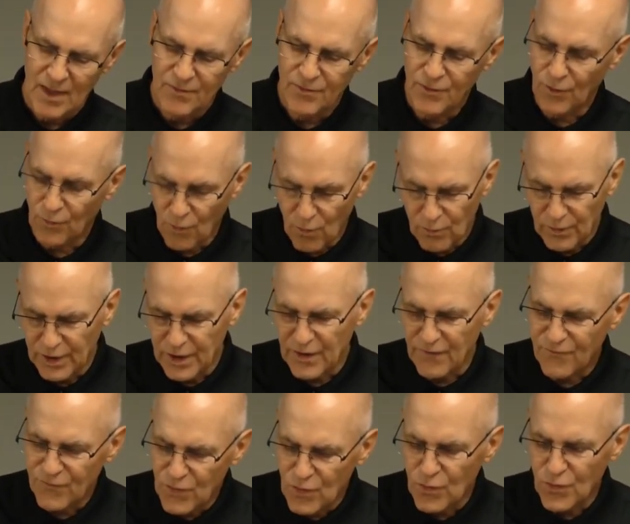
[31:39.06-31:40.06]
There are only a
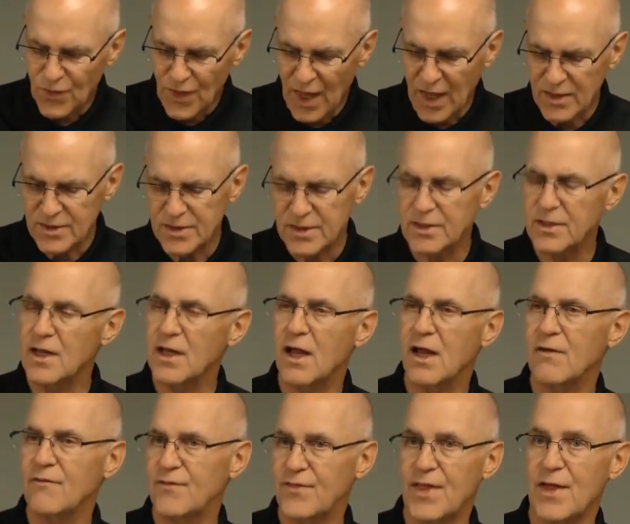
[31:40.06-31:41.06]
few thousand
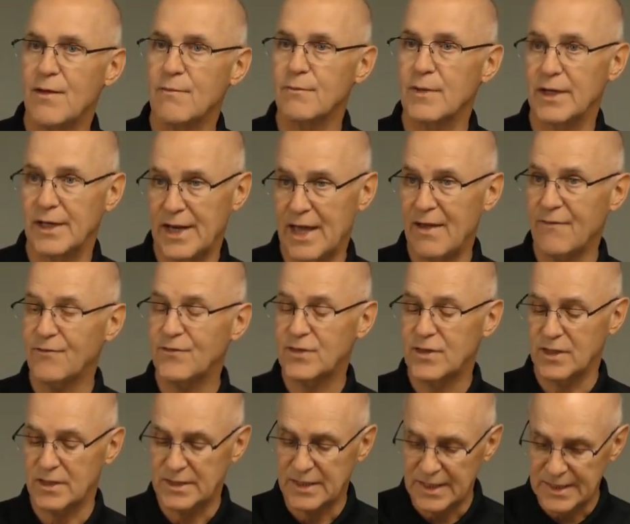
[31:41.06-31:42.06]
of them
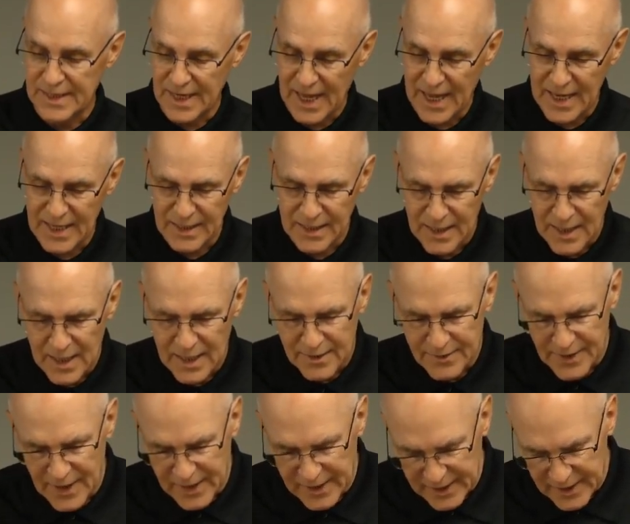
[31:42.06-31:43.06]
left today.
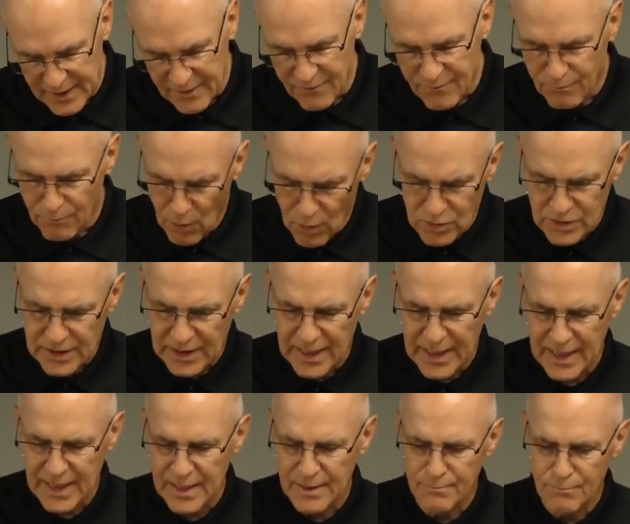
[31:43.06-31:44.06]
They live
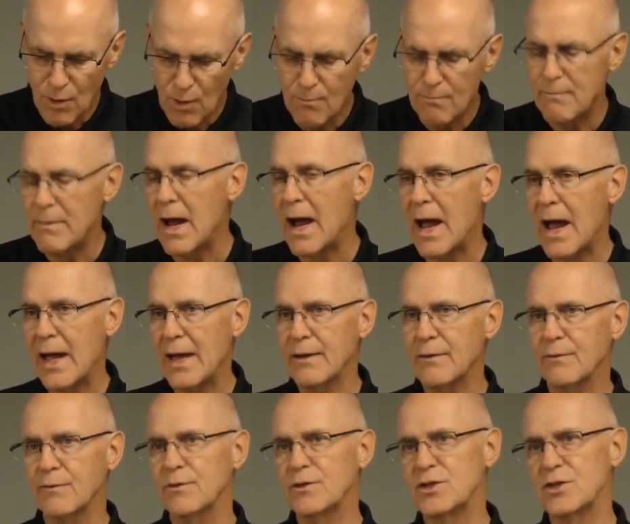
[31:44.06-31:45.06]
mostly in
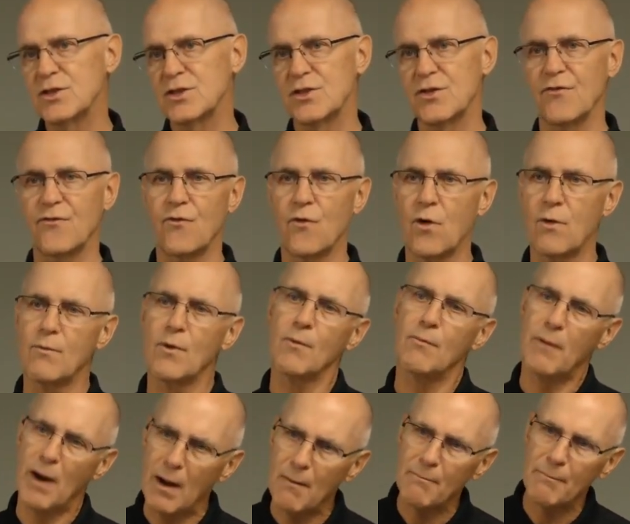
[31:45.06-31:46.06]
Mumbai, which is the former
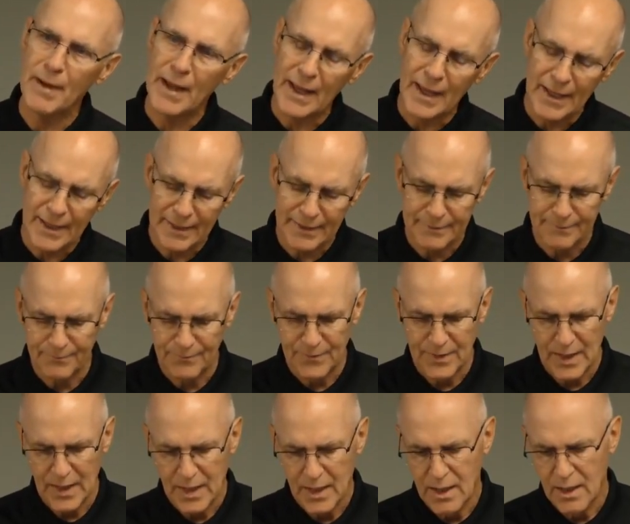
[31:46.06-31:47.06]
Bombay
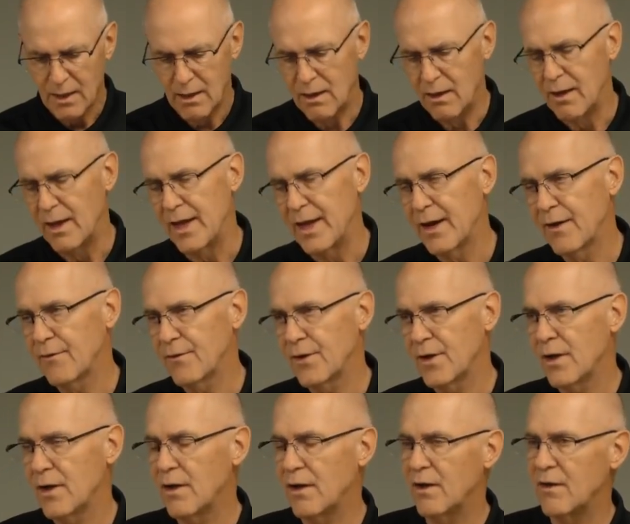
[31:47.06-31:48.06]

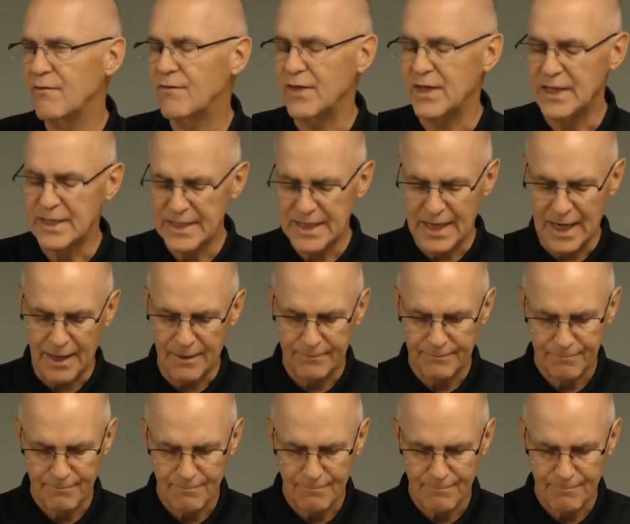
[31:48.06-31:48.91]
area of India.